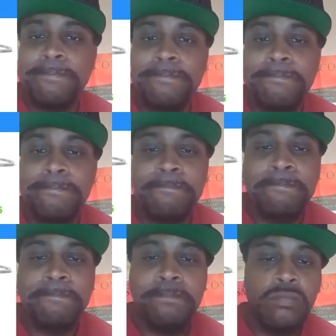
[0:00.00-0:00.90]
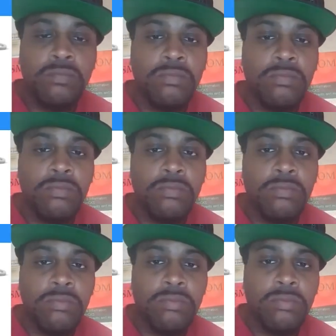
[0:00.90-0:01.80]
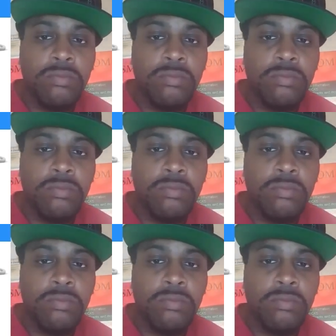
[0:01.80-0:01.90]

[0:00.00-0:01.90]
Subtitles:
Nothing is said.